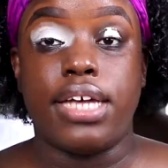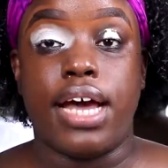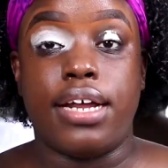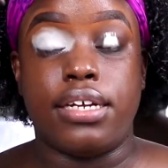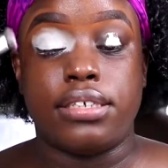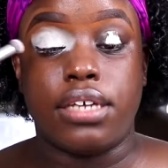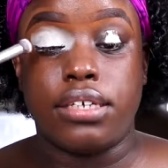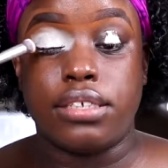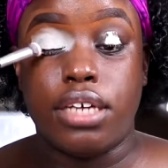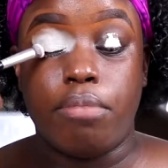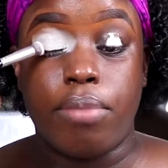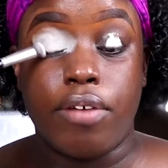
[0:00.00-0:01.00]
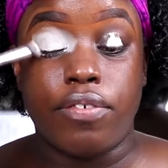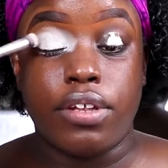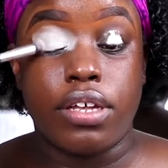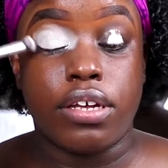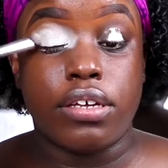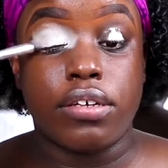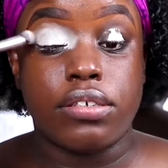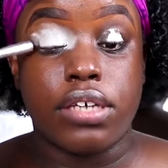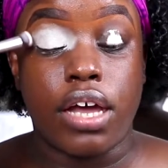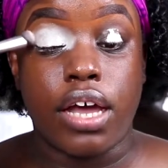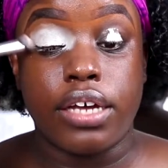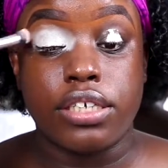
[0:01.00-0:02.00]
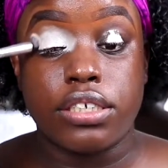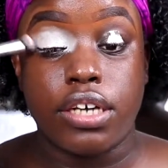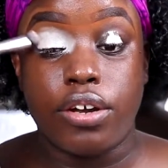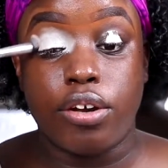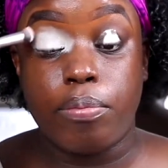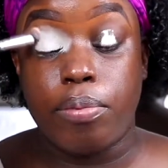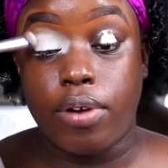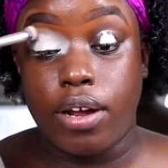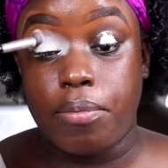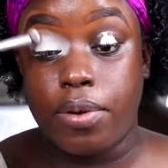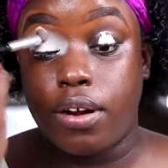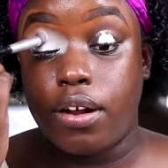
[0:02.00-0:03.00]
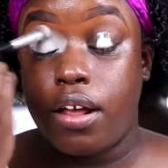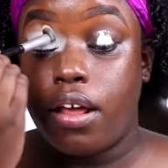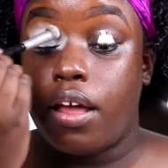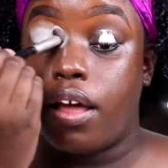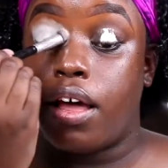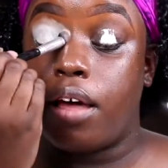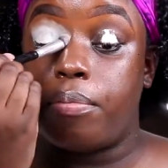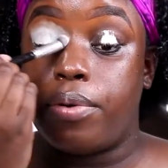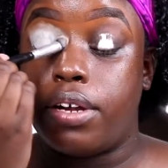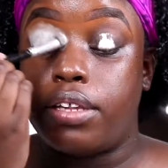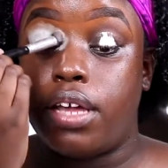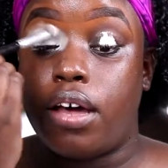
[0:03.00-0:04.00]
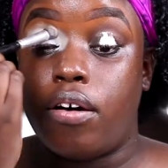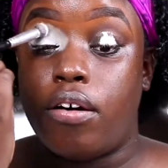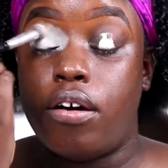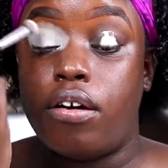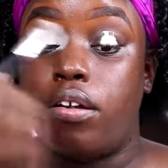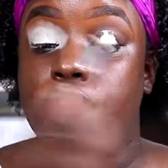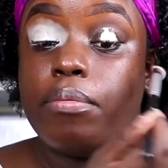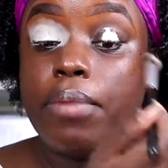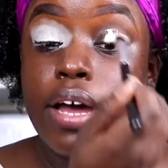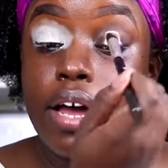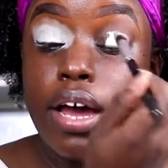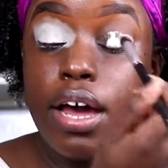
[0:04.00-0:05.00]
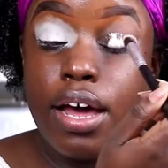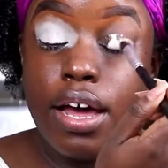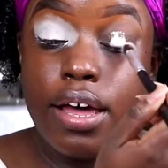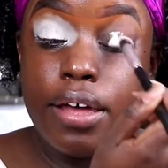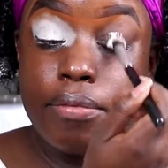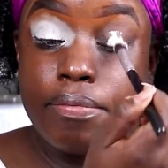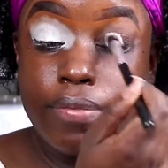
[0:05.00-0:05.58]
Anastasia Beverly Hills eyeshadow primer. I'm putting that all on my eye